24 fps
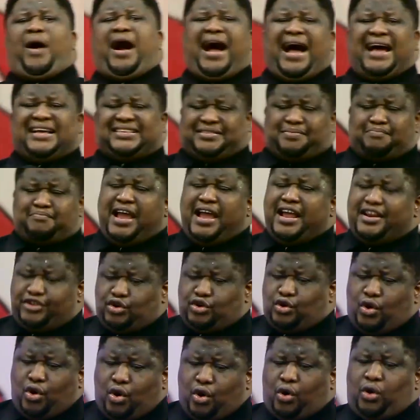has made
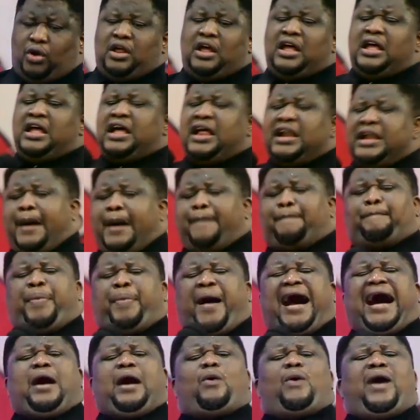you whole? The
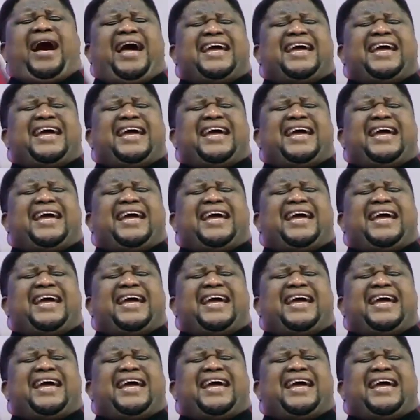power